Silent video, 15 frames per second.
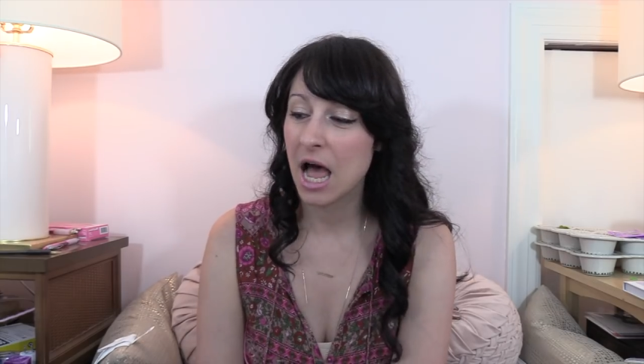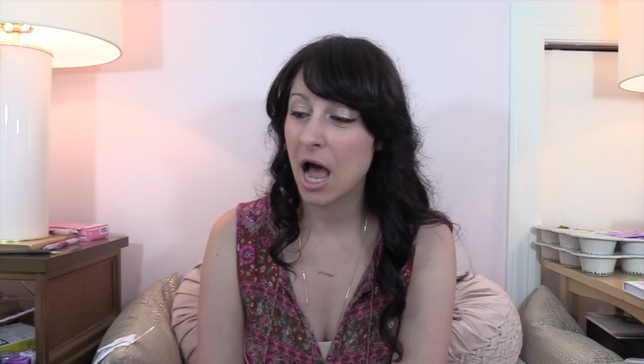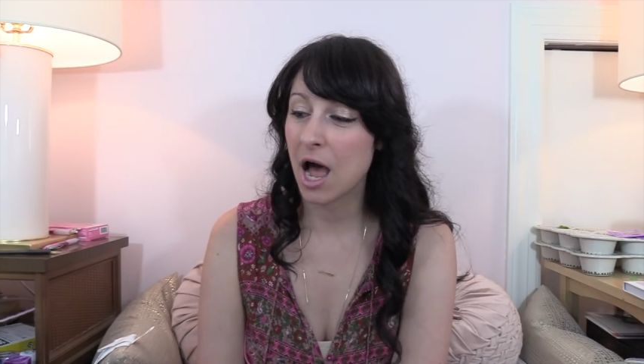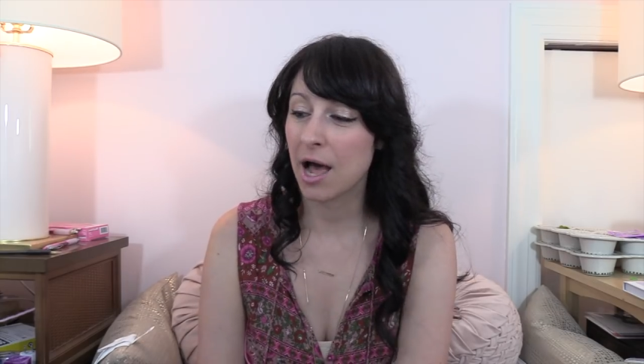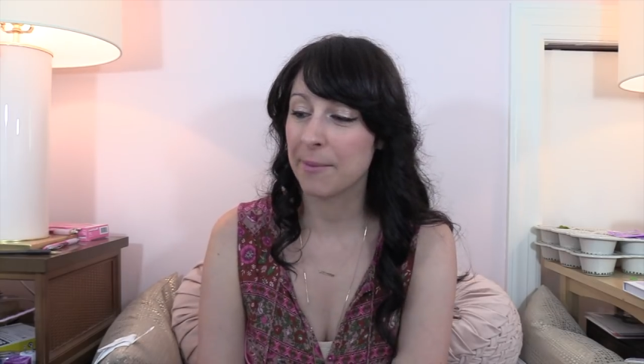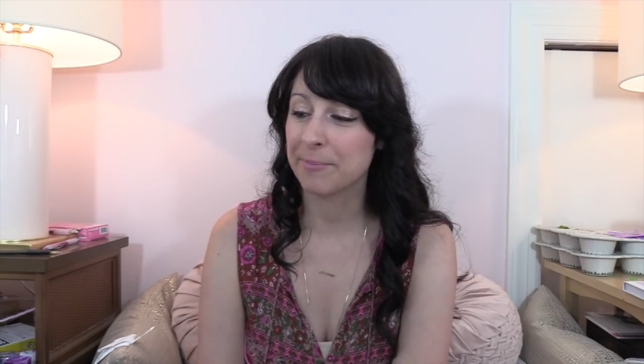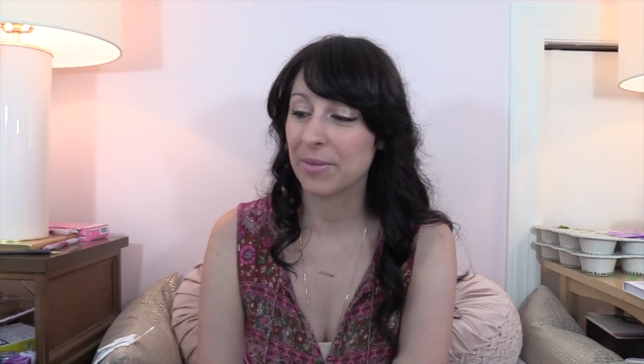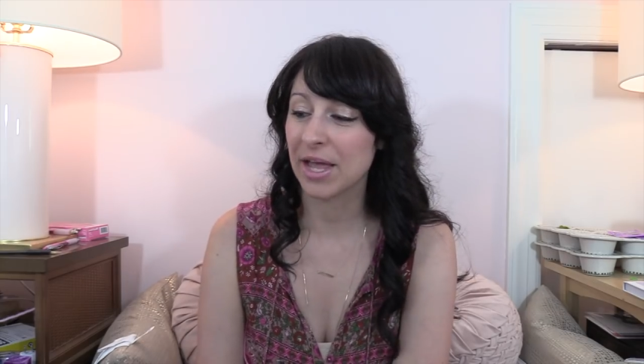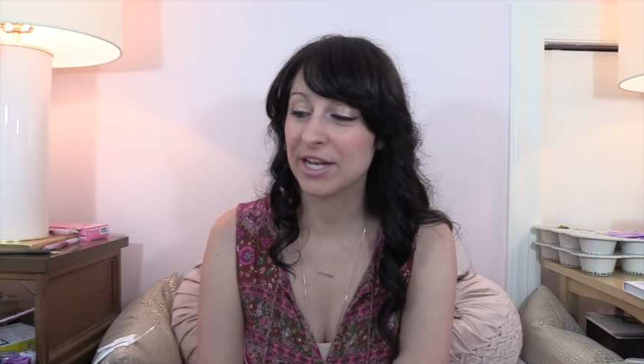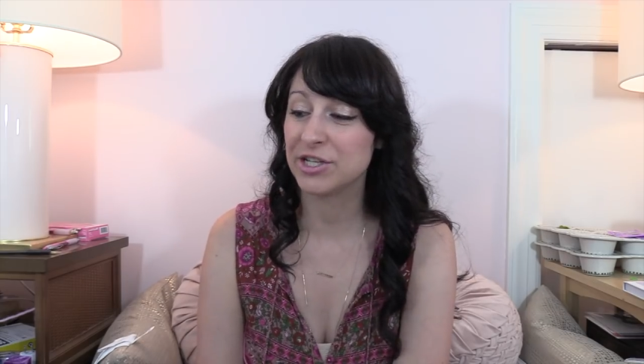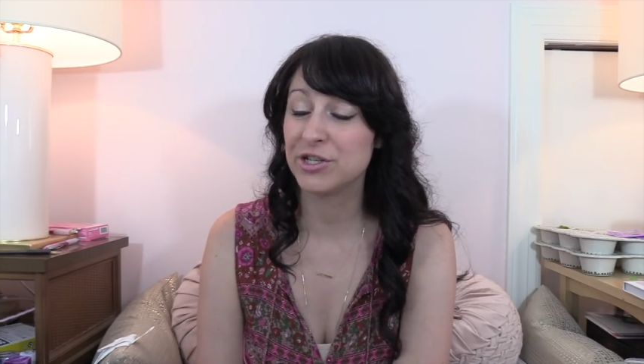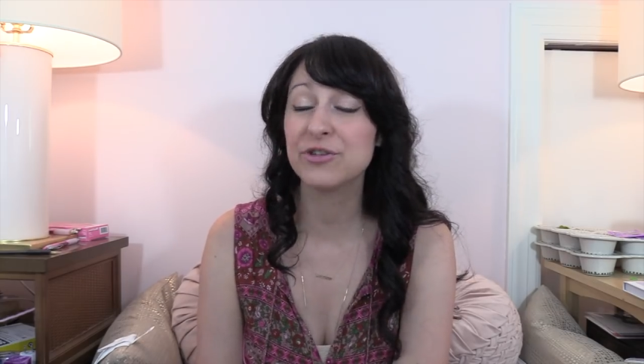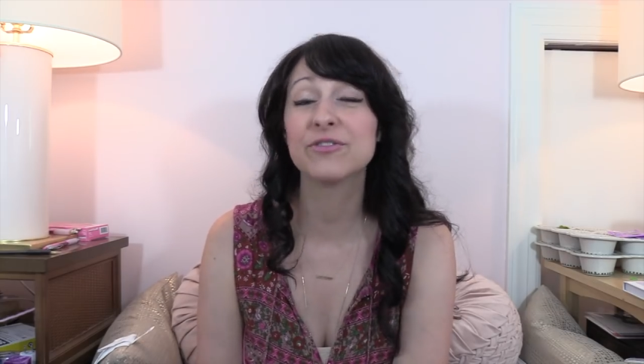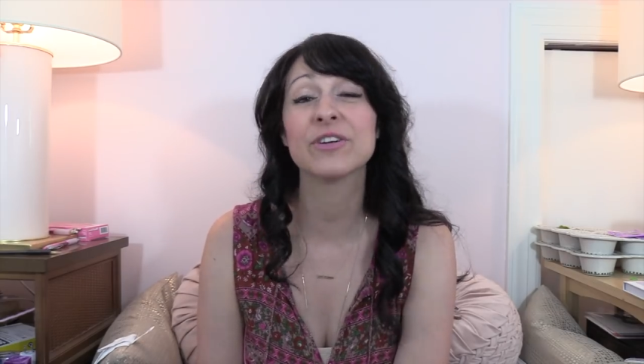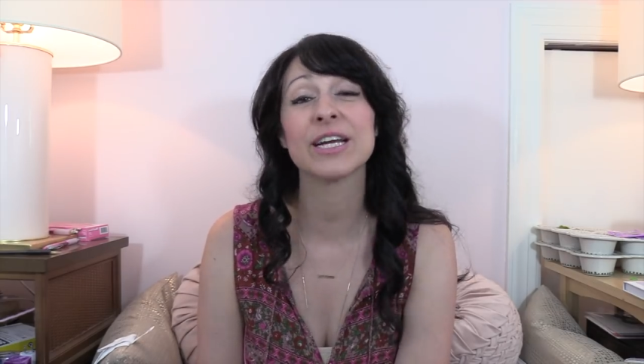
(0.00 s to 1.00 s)
Um, I
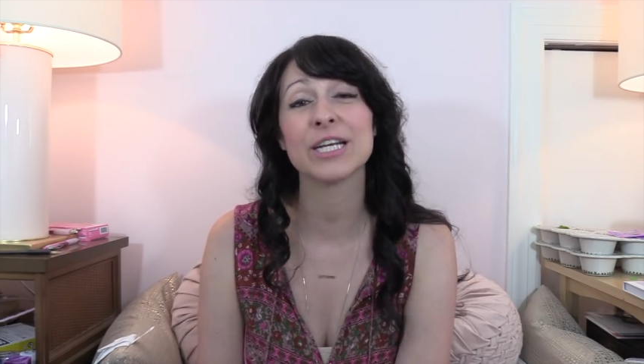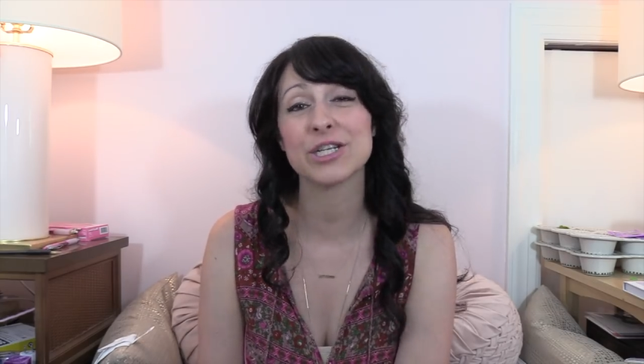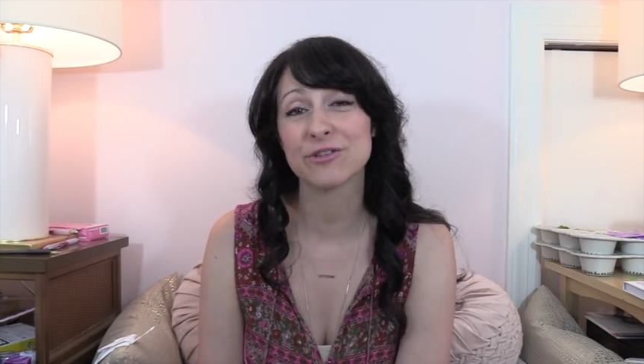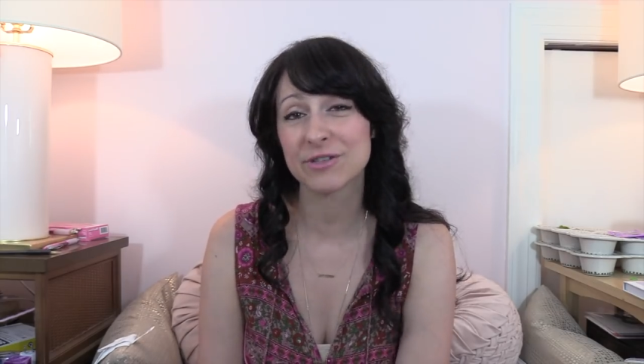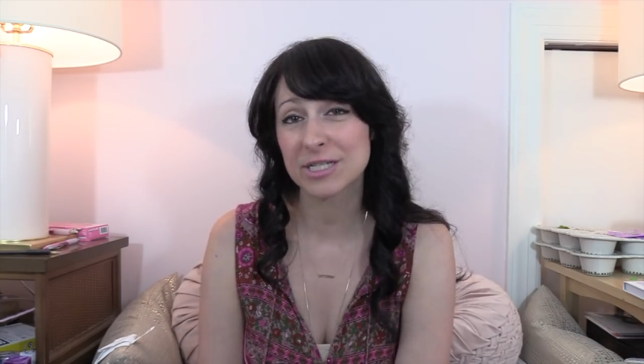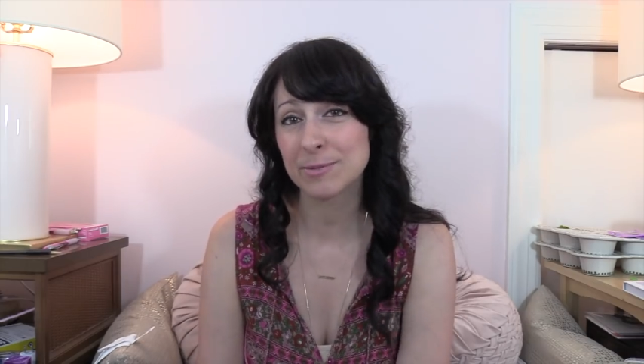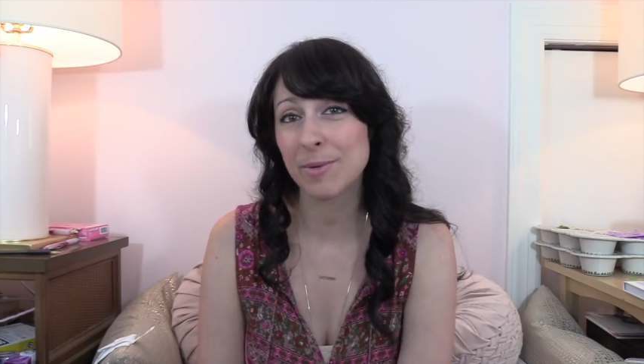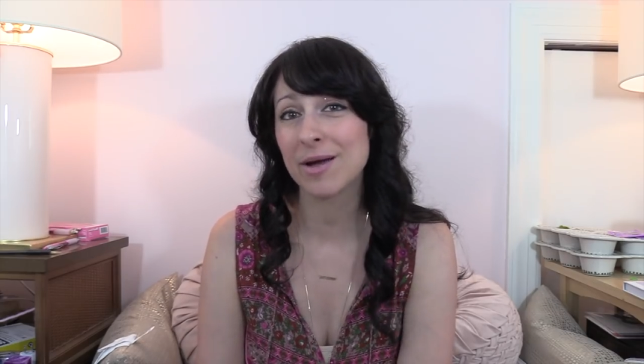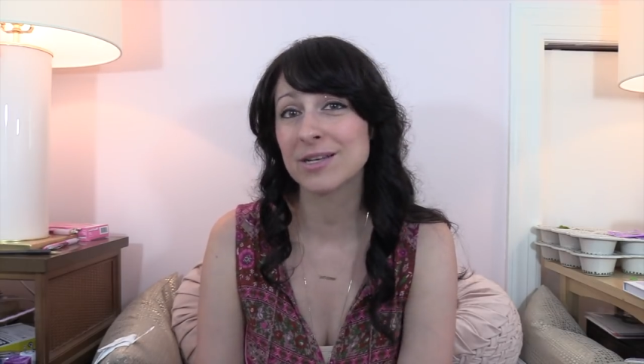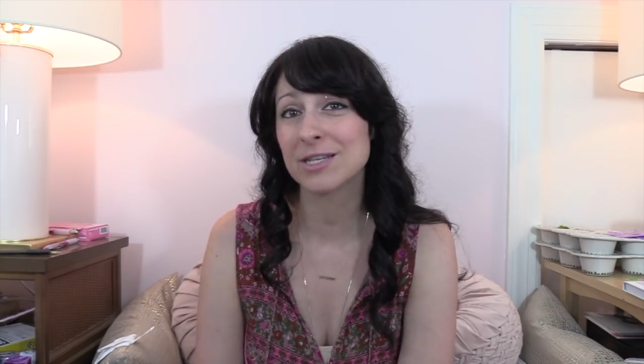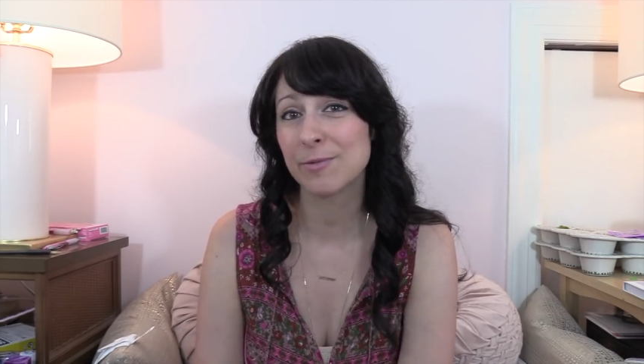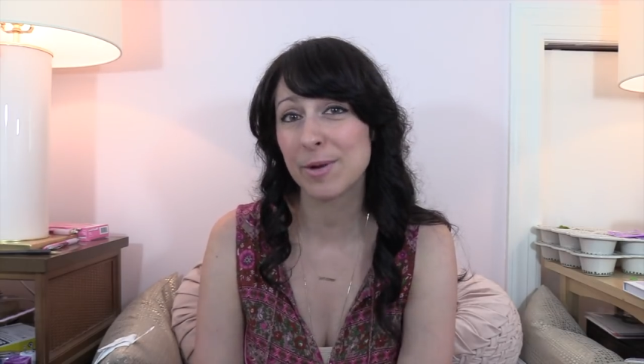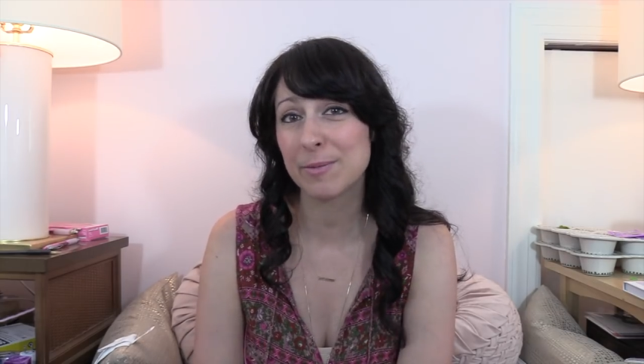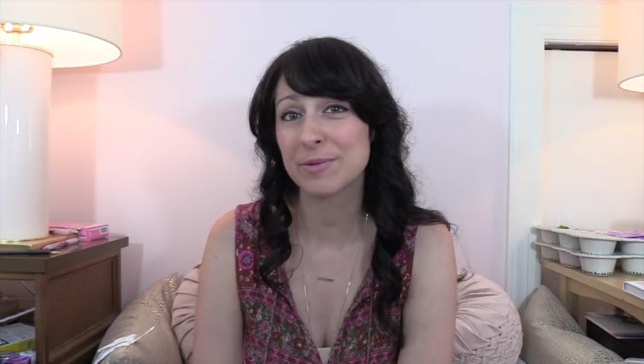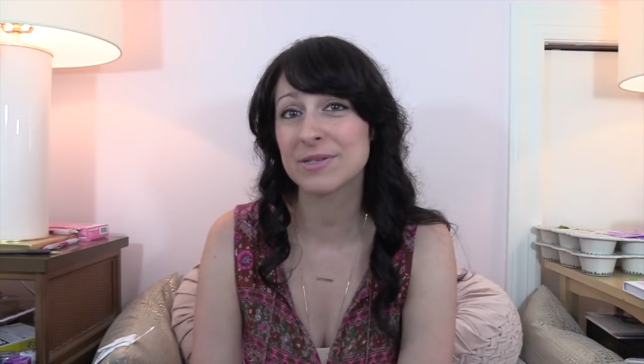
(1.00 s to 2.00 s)
do forget to respond
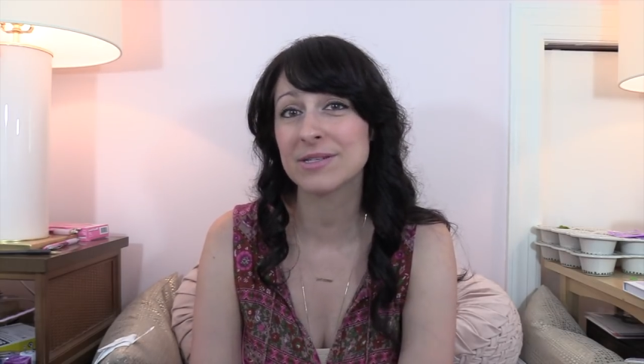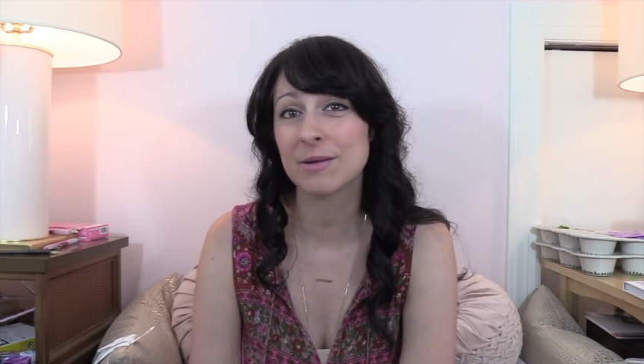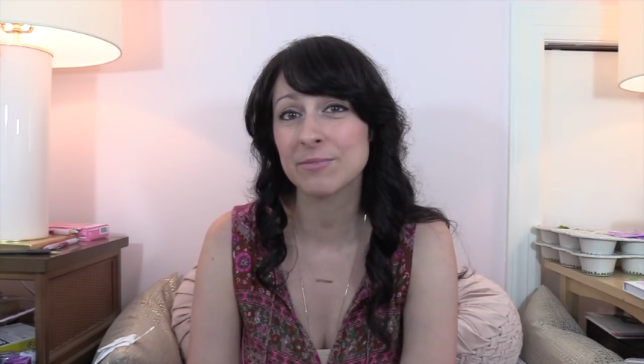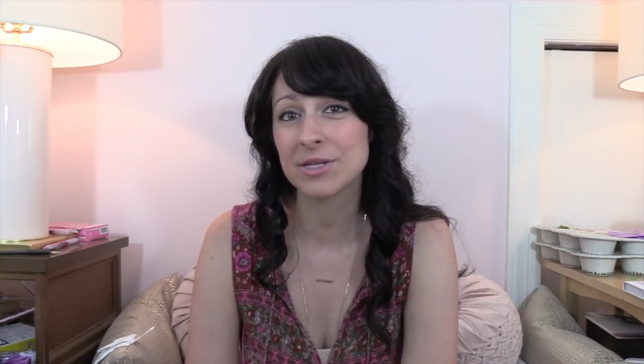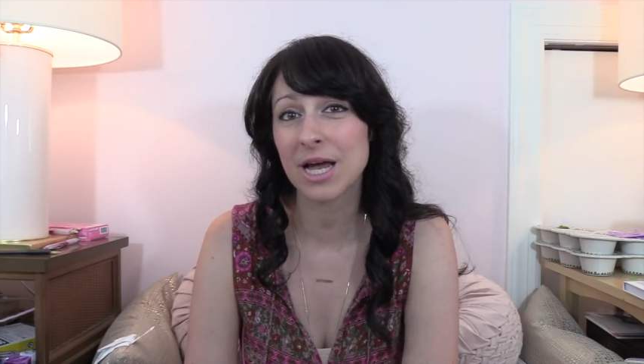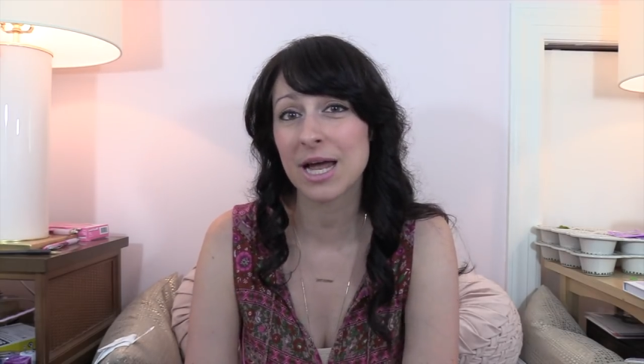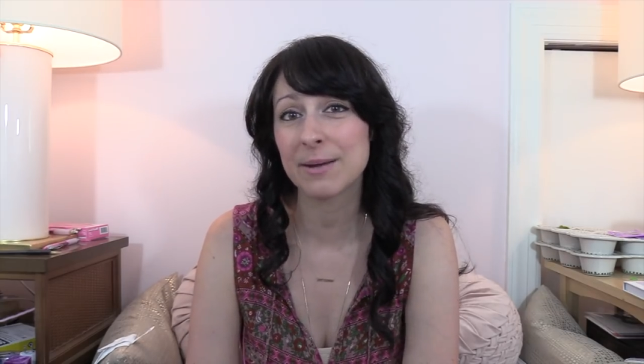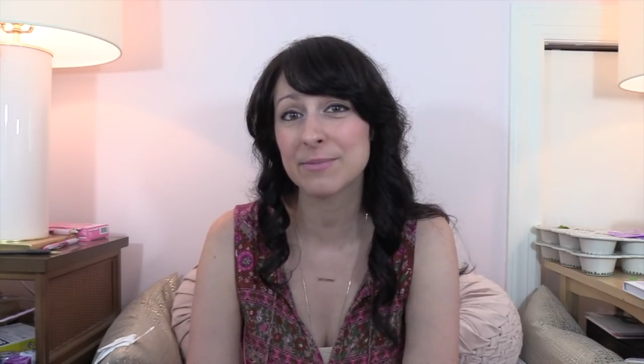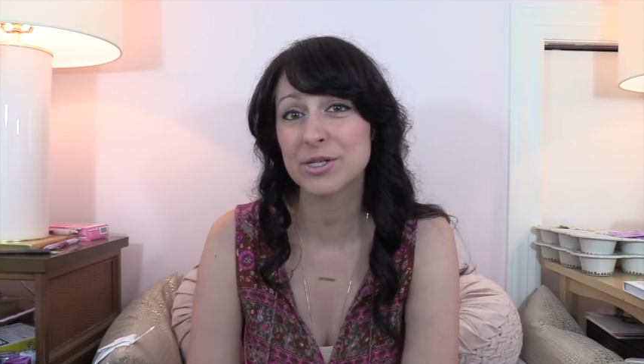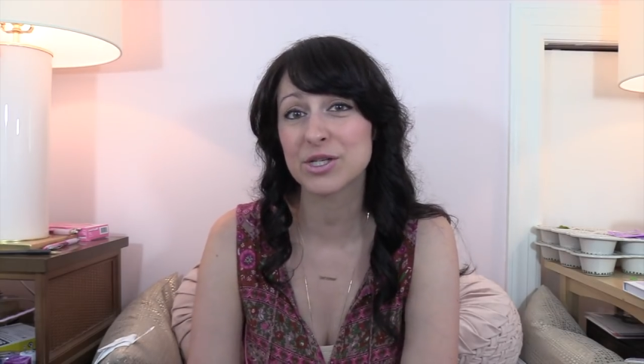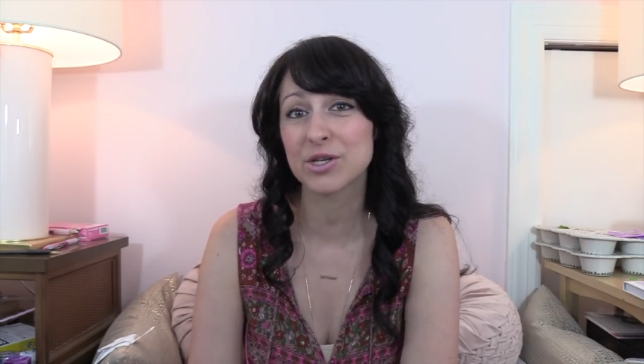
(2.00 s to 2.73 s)
to people sometimes,